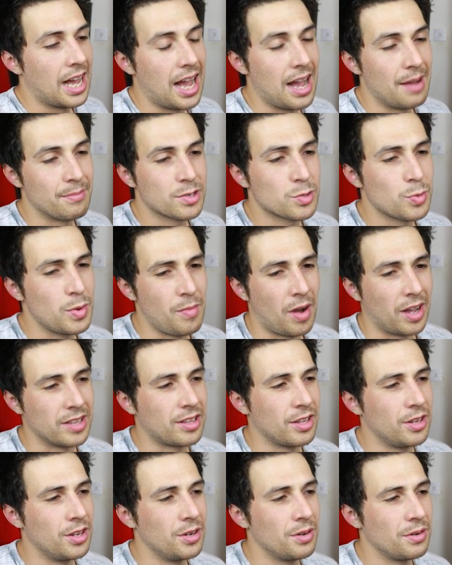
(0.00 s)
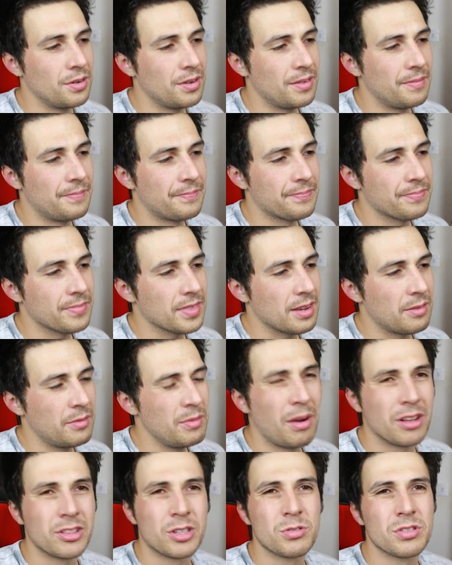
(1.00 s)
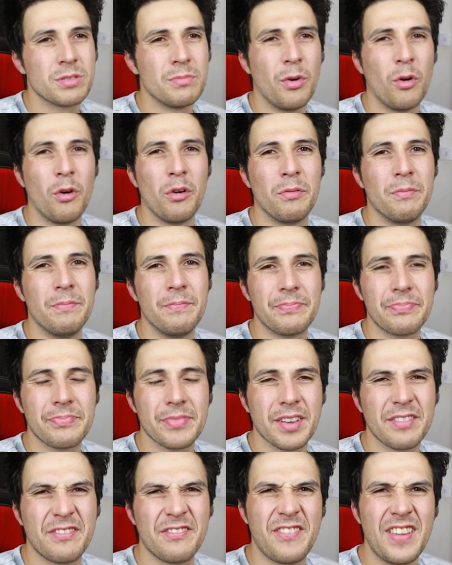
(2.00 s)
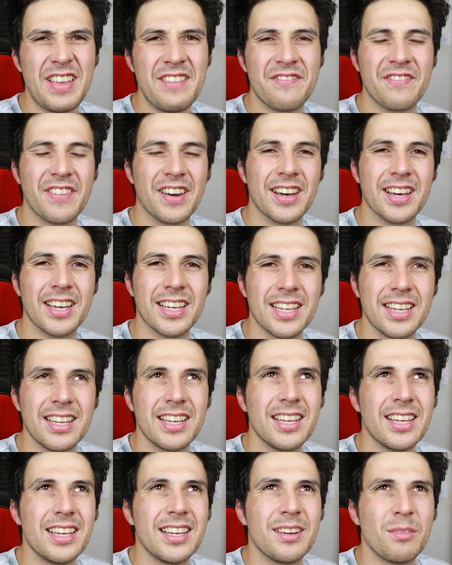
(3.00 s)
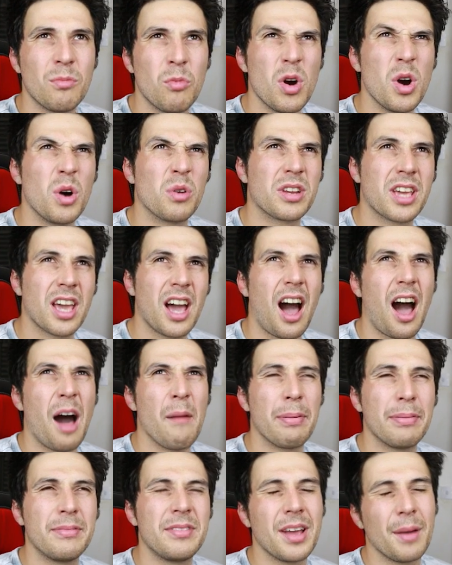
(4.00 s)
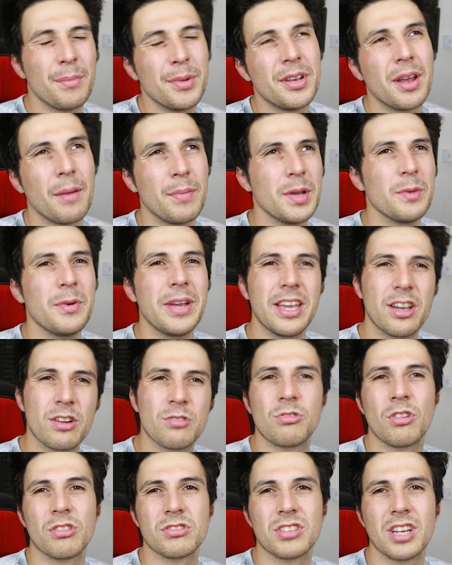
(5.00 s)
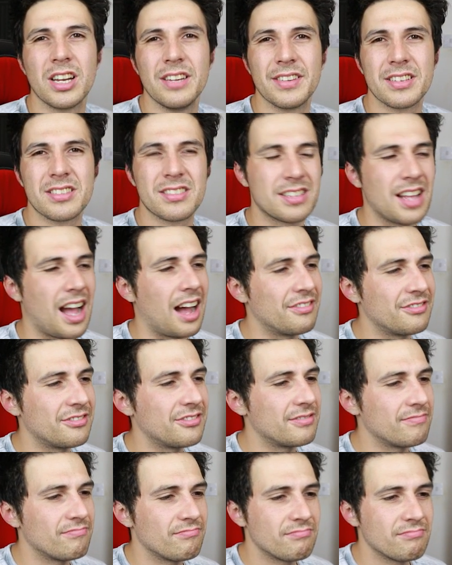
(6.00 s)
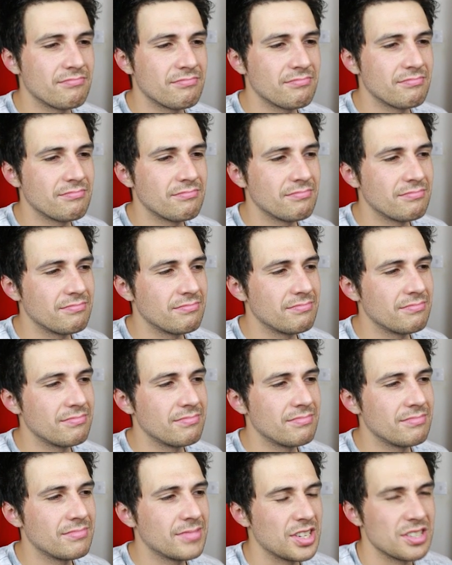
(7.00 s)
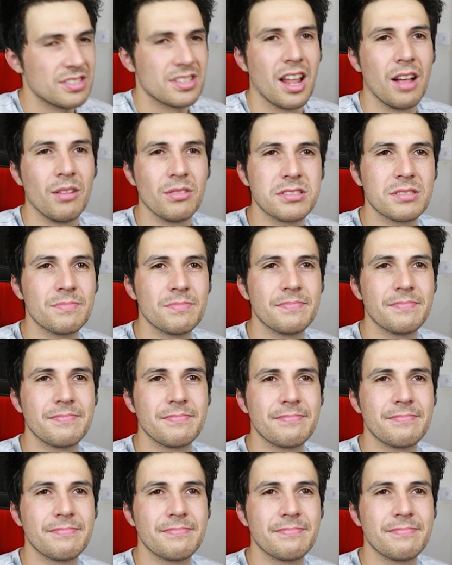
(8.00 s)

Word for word: because um, we might do we might do some more FIFA World Cup W W E crossover stuff. Because lols.